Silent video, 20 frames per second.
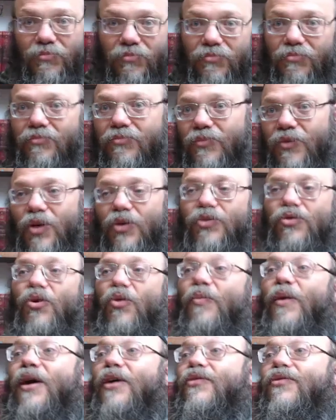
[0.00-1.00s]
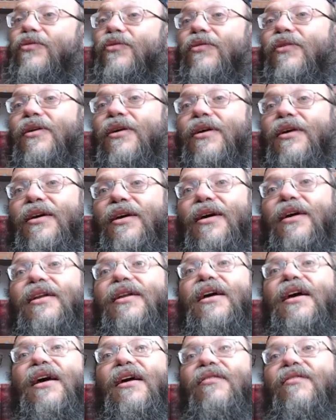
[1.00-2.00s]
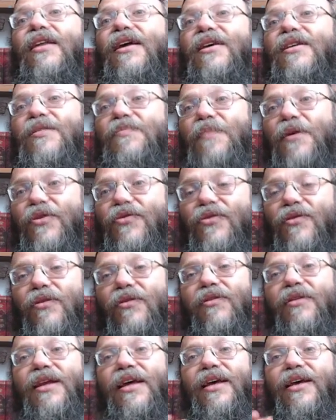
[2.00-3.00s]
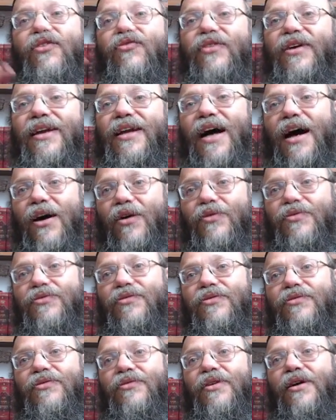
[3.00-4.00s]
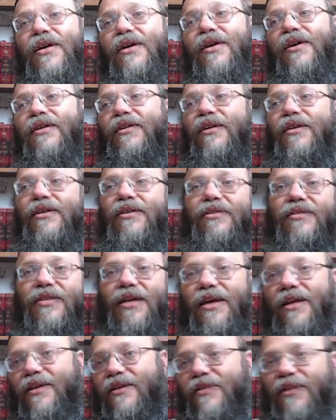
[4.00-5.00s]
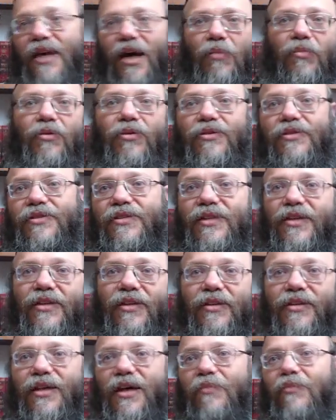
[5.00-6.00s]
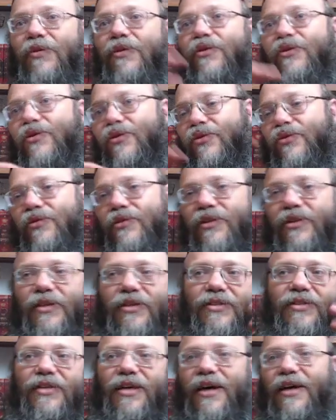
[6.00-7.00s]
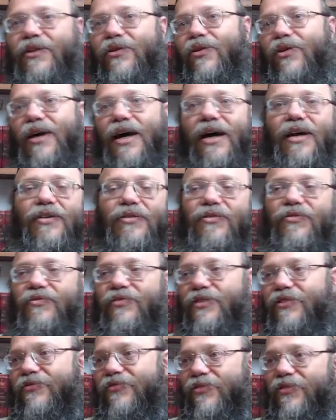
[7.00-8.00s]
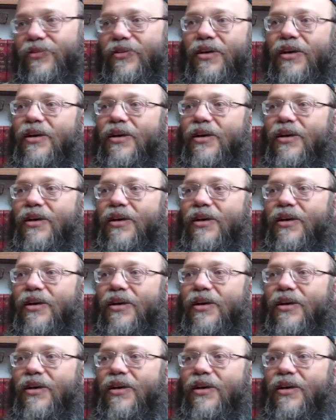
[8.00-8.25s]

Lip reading: not so much. Yeah, they have special greenhouses that is double seal, double door, this, that, all kinds of different